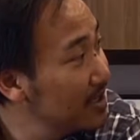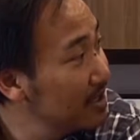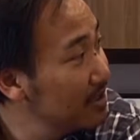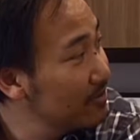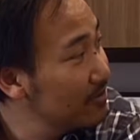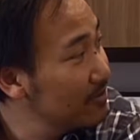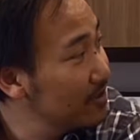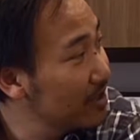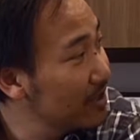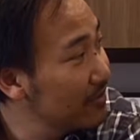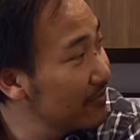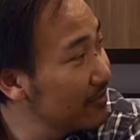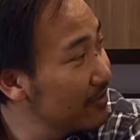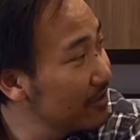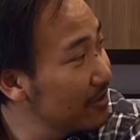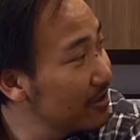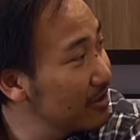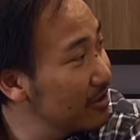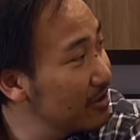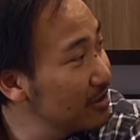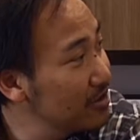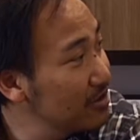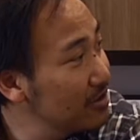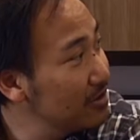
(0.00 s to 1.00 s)
without
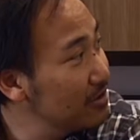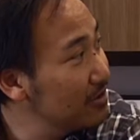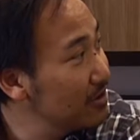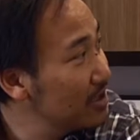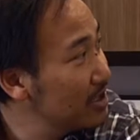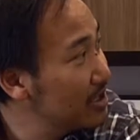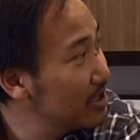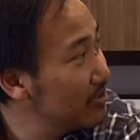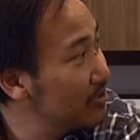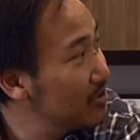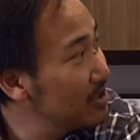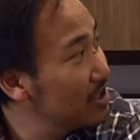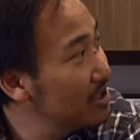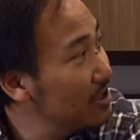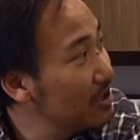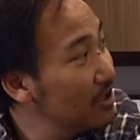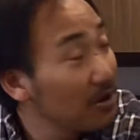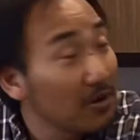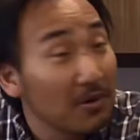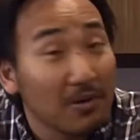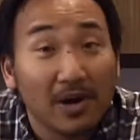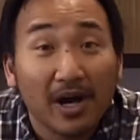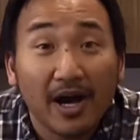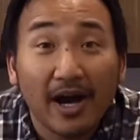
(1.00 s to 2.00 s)
further ado, here we
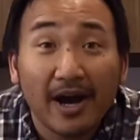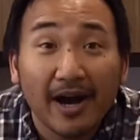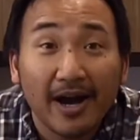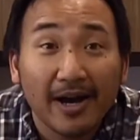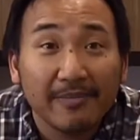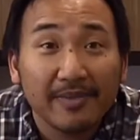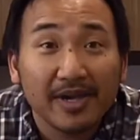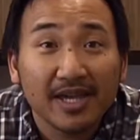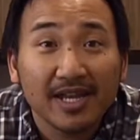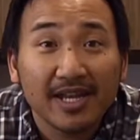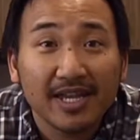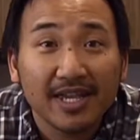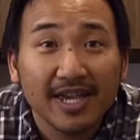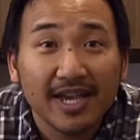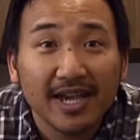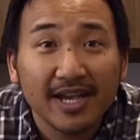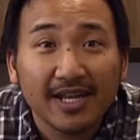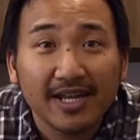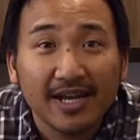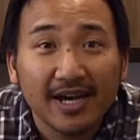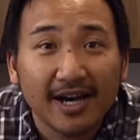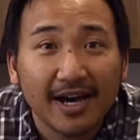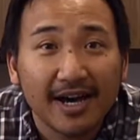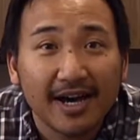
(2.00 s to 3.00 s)
go. And
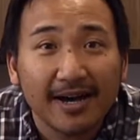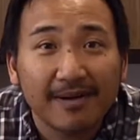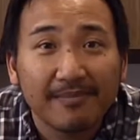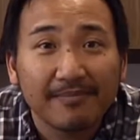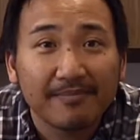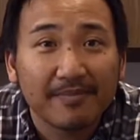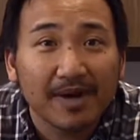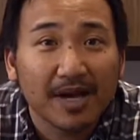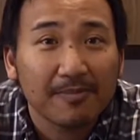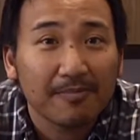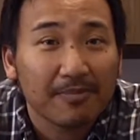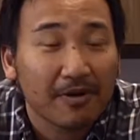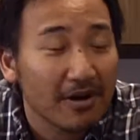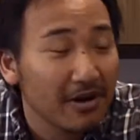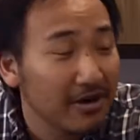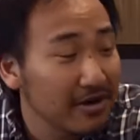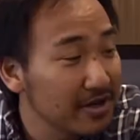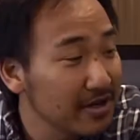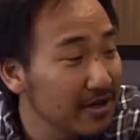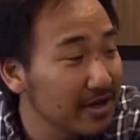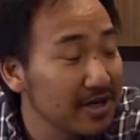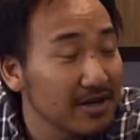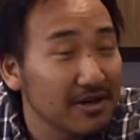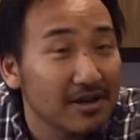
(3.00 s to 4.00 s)
again, my
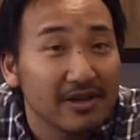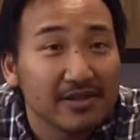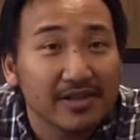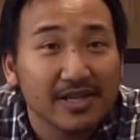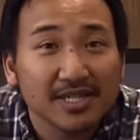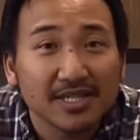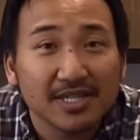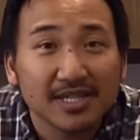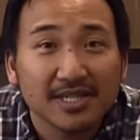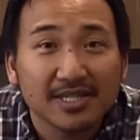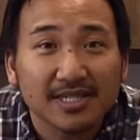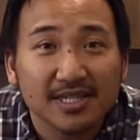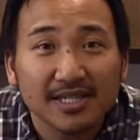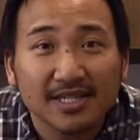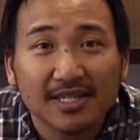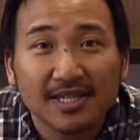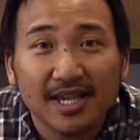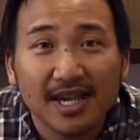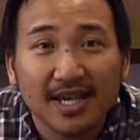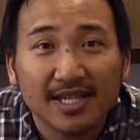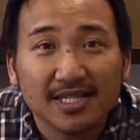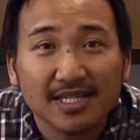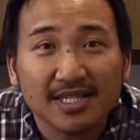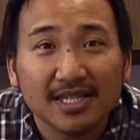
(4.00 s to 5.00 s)
partner in all this is
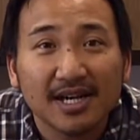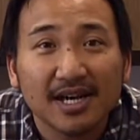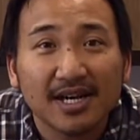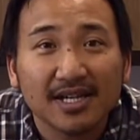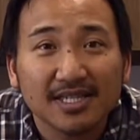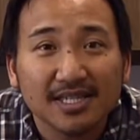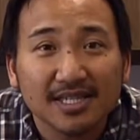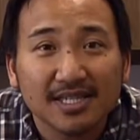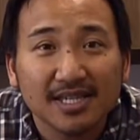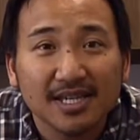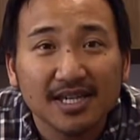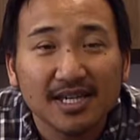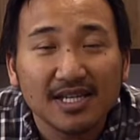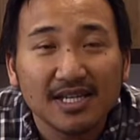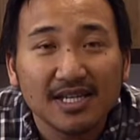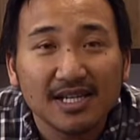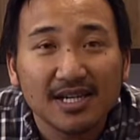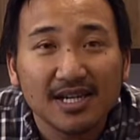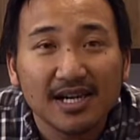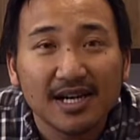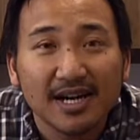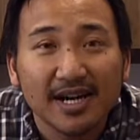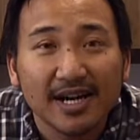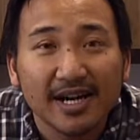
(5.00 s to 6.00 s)
Cassie Onstead,
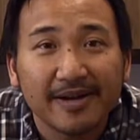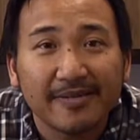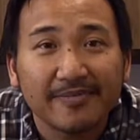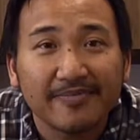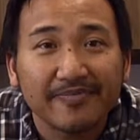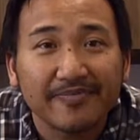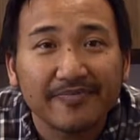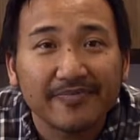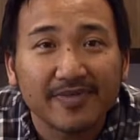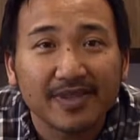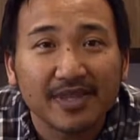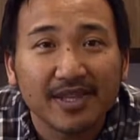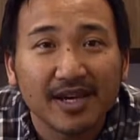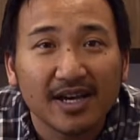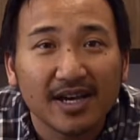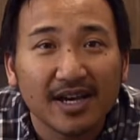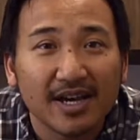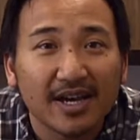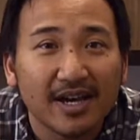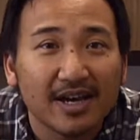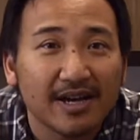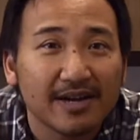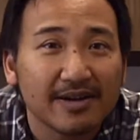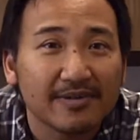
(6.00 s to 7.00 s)

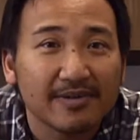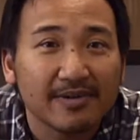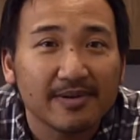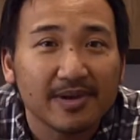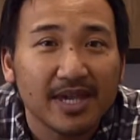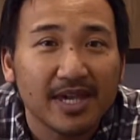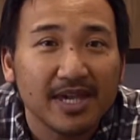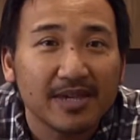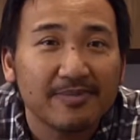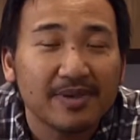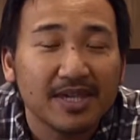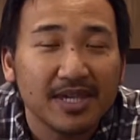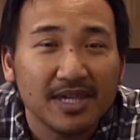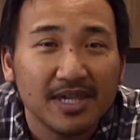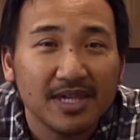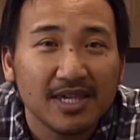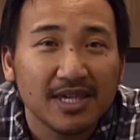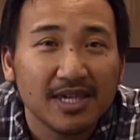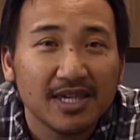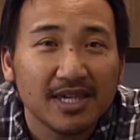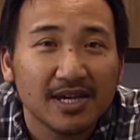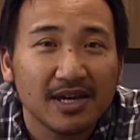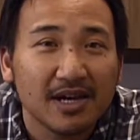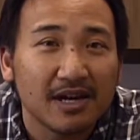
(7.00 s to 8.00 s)
the
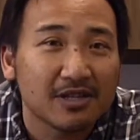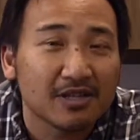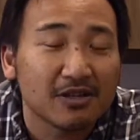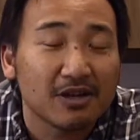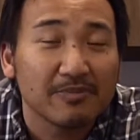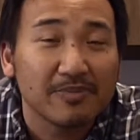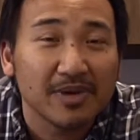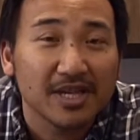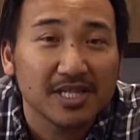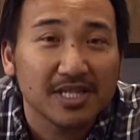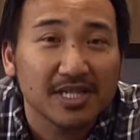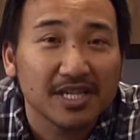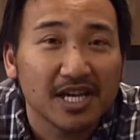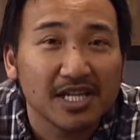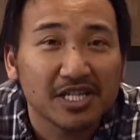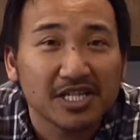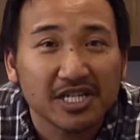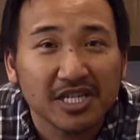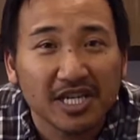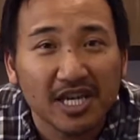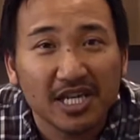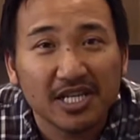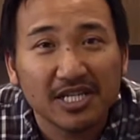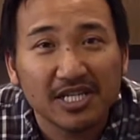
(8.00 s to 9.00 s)
ABE Adult Basic
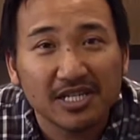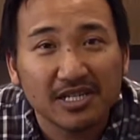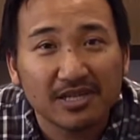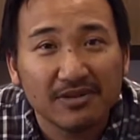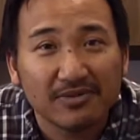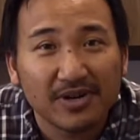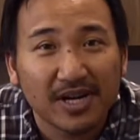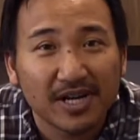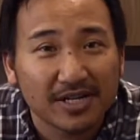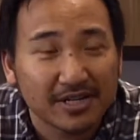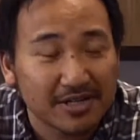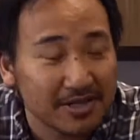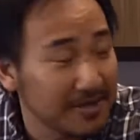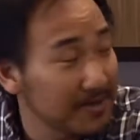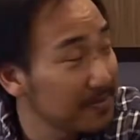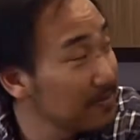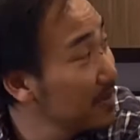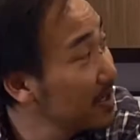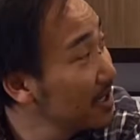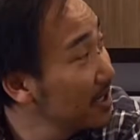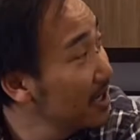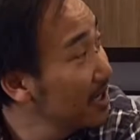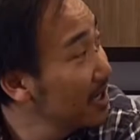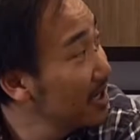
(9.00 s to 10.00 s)
Education Director.
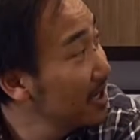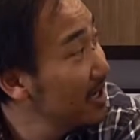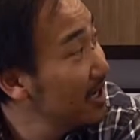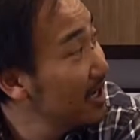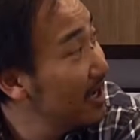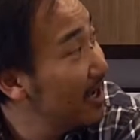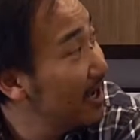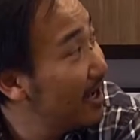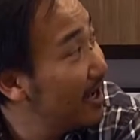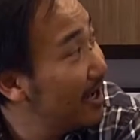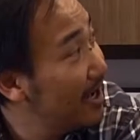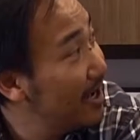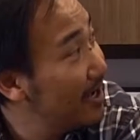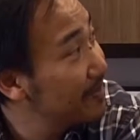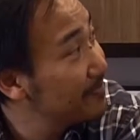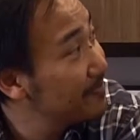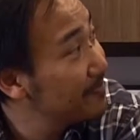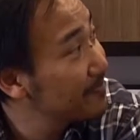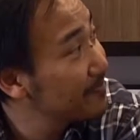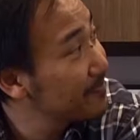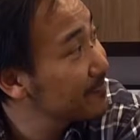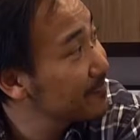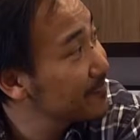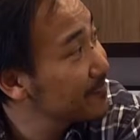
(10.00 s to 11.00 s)

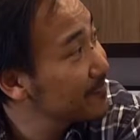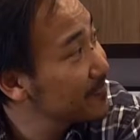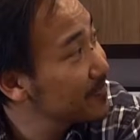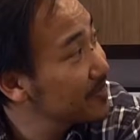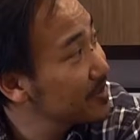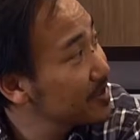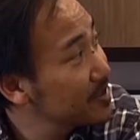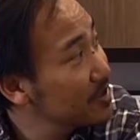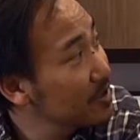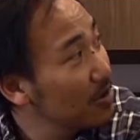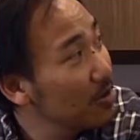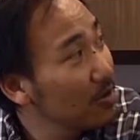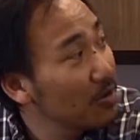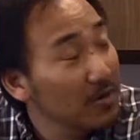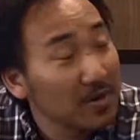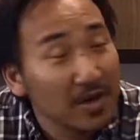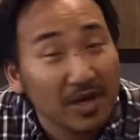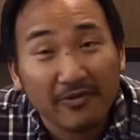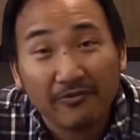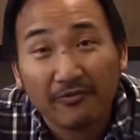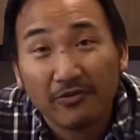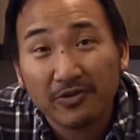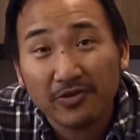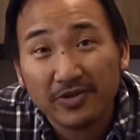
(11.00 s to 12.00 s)
So
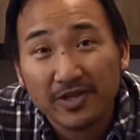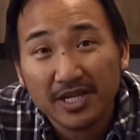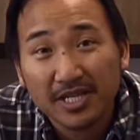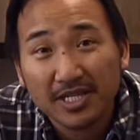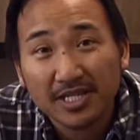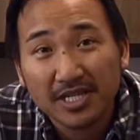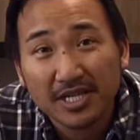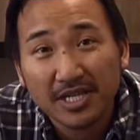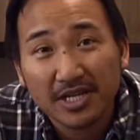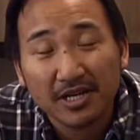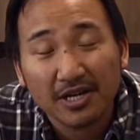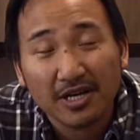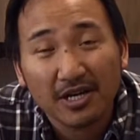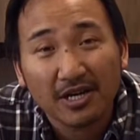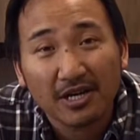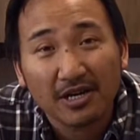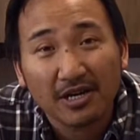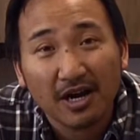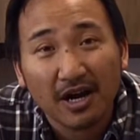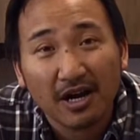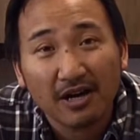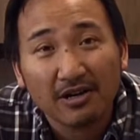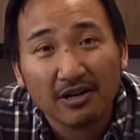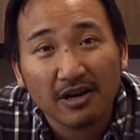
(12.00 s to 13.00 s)
for this
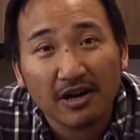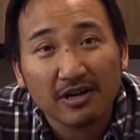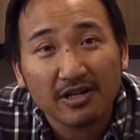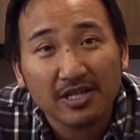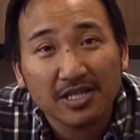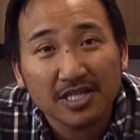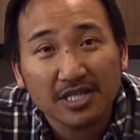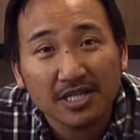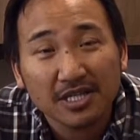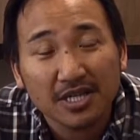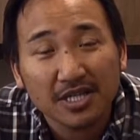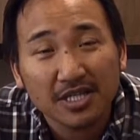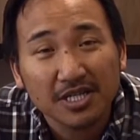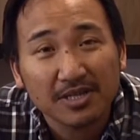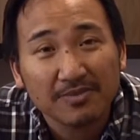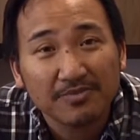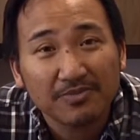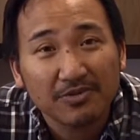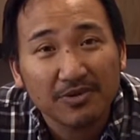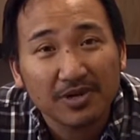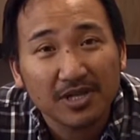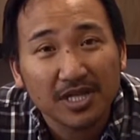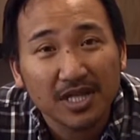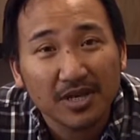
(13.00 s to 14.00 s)
here, our discussion
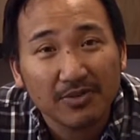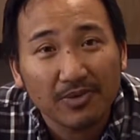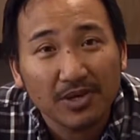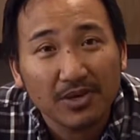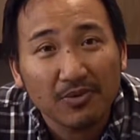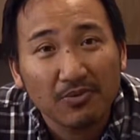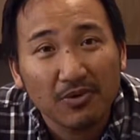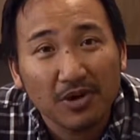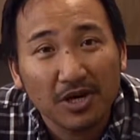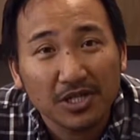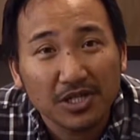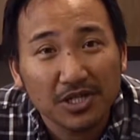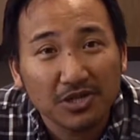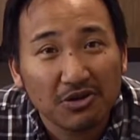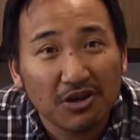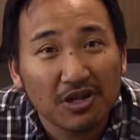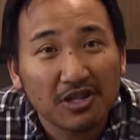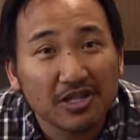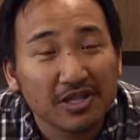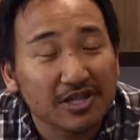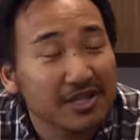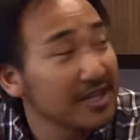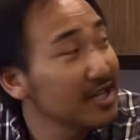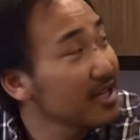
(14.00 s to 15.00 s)
point that we want you
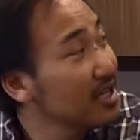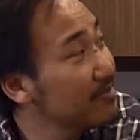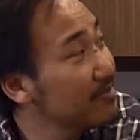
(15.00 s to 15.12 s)
all to think